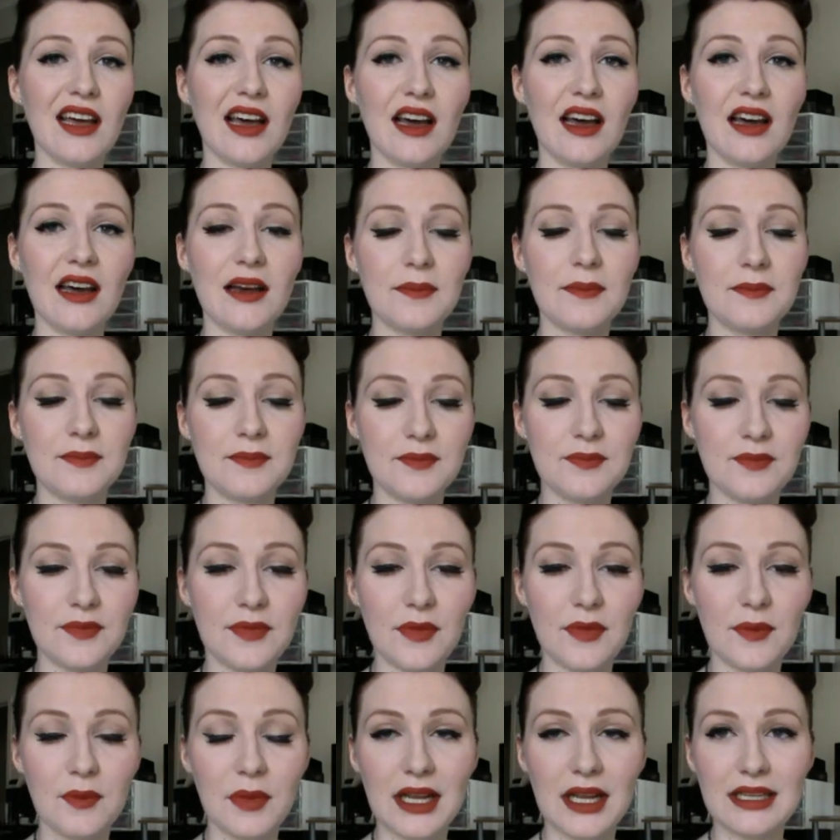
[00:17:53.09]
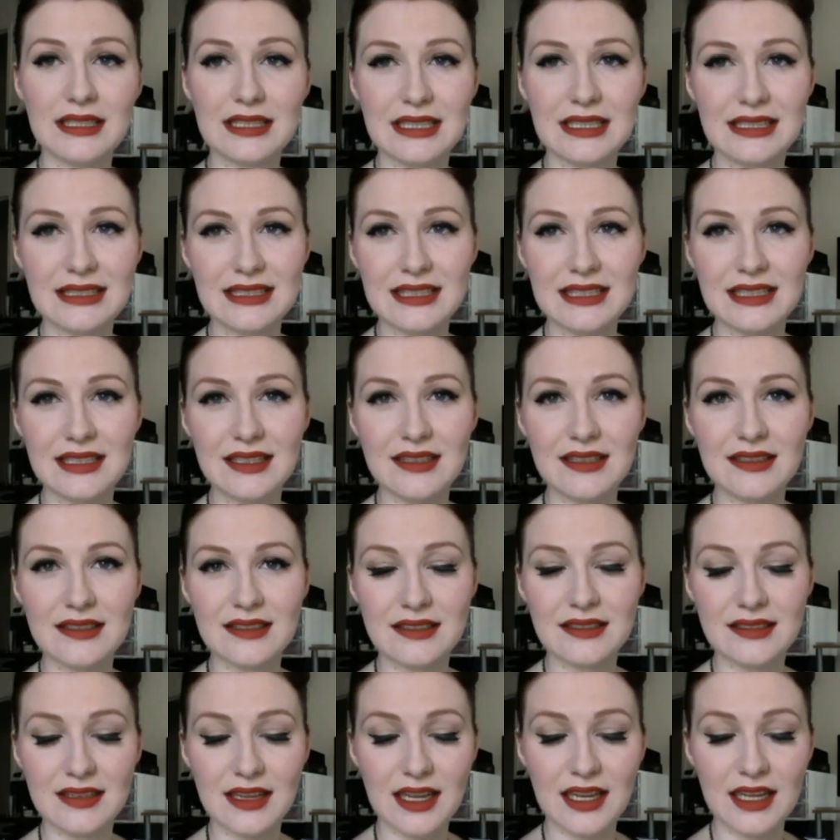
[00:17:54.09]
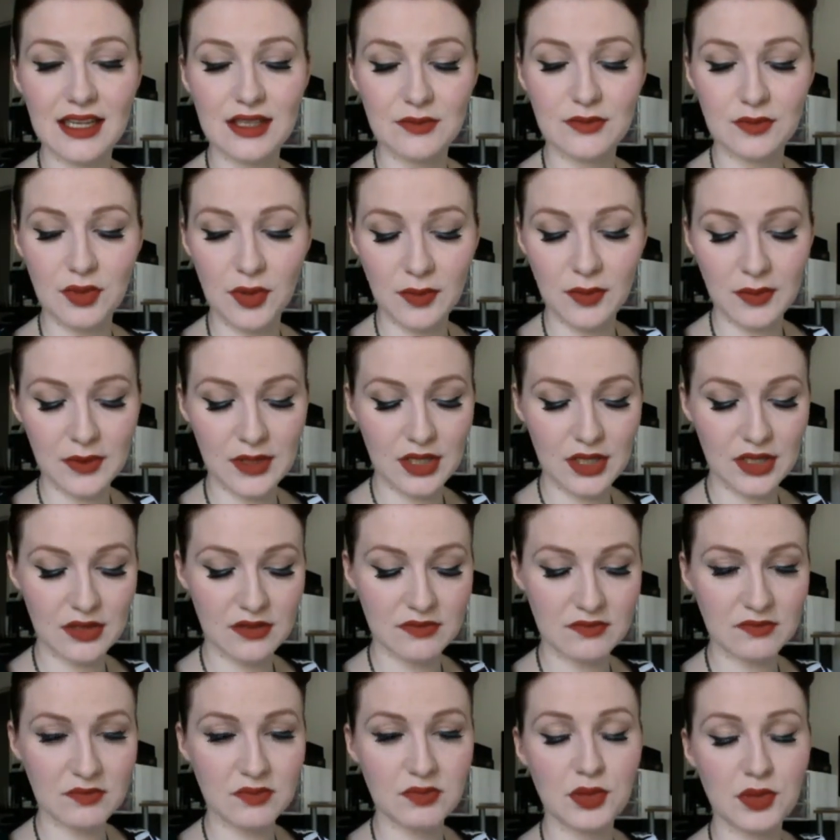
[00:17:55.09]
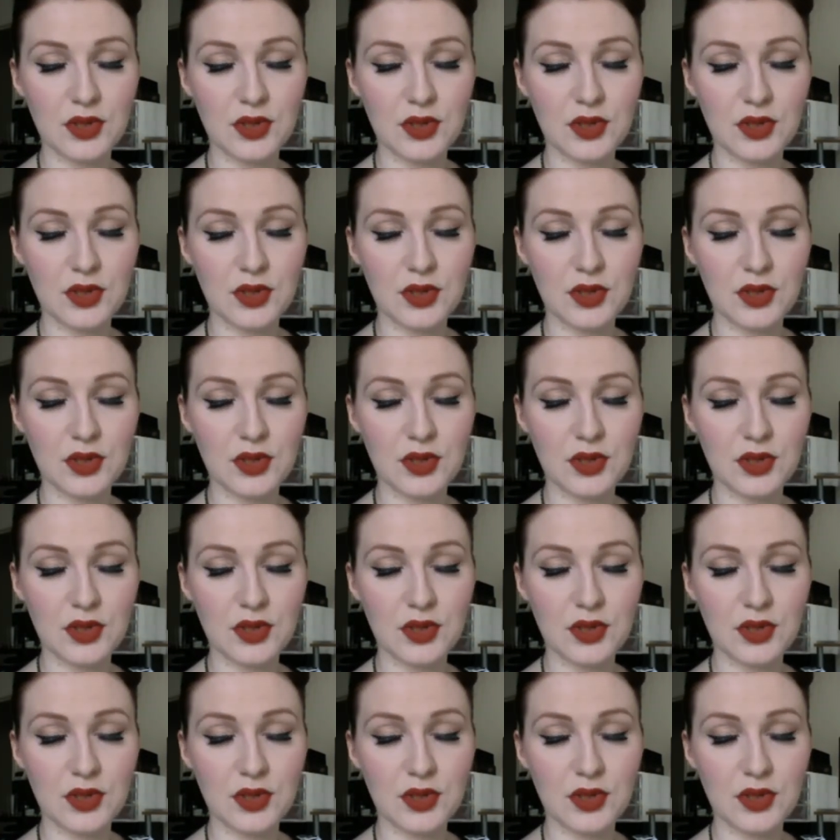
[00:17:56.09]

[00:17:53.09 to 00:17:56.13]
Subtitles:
by teasing it and probably